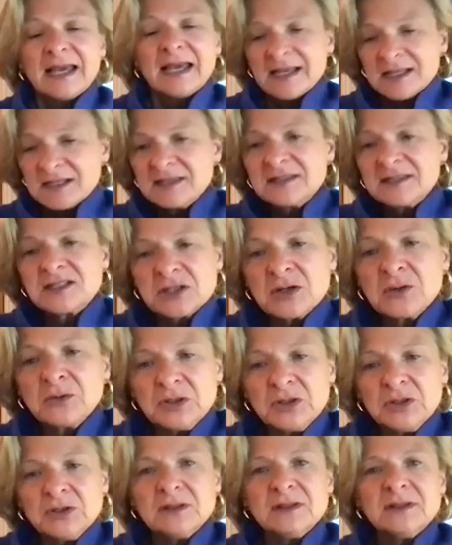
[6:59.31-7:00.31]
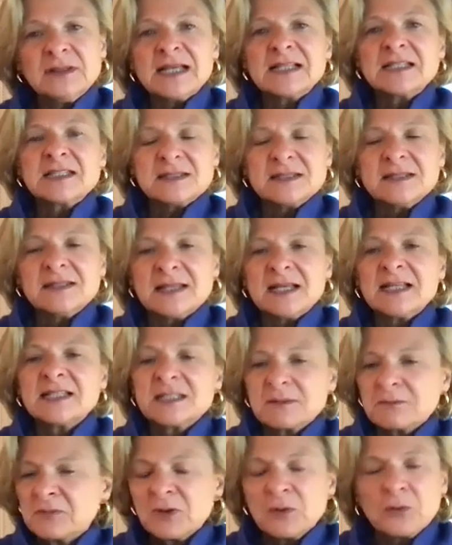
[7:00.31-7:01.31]
And so that's
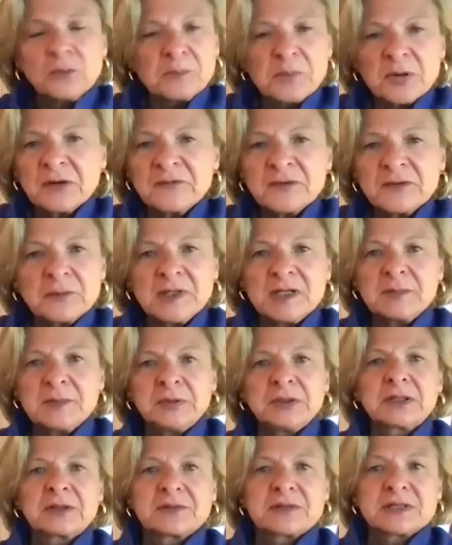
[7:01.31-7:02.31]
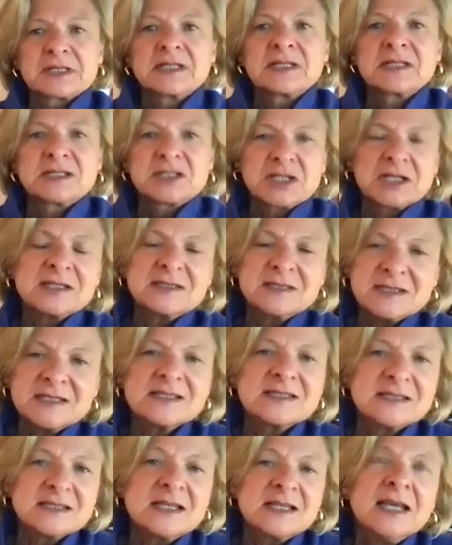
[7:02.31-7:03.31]
the perfect way to put it, Kristen. It's
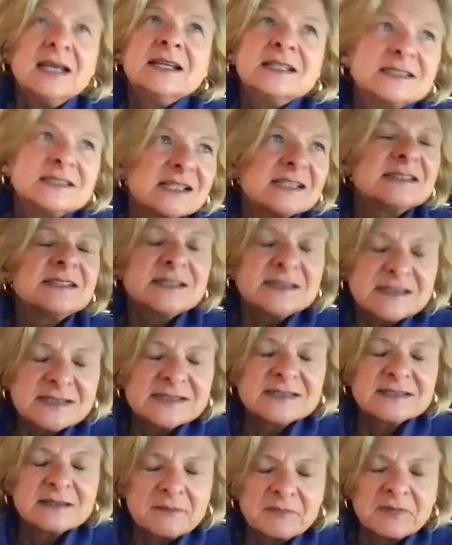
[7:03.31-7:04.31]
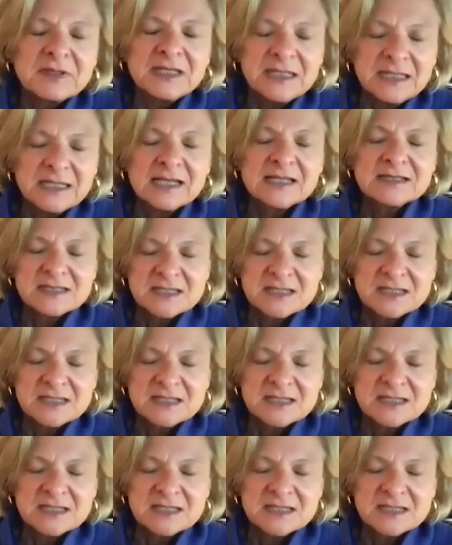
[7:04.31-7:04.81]
justice is something he has to